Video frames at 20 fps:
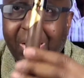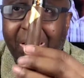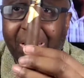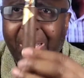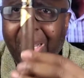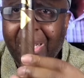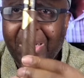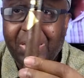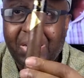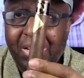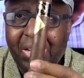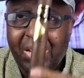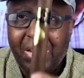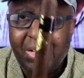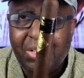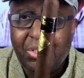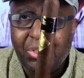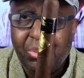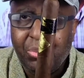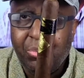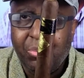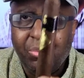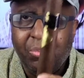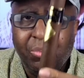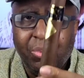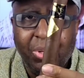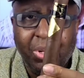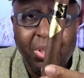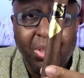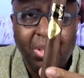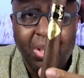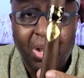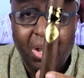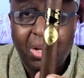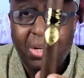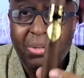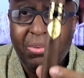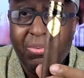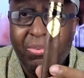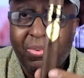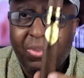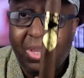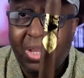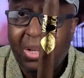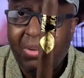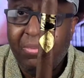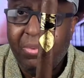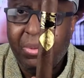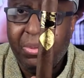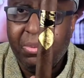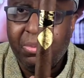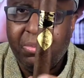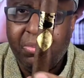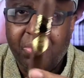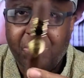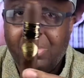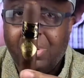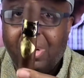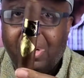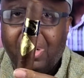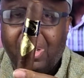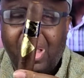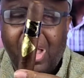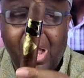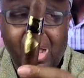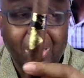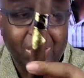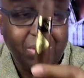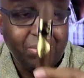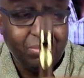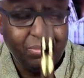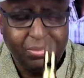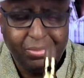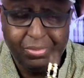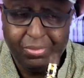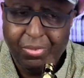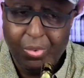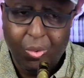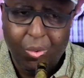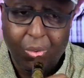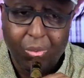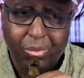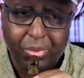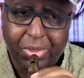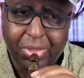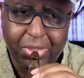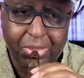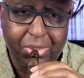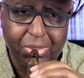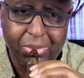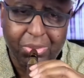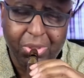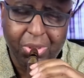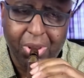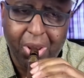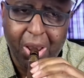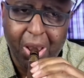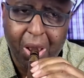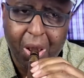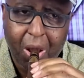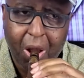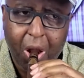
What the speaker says: That kicks you with a lot of flavor. A lot of, oh, this is, yeah.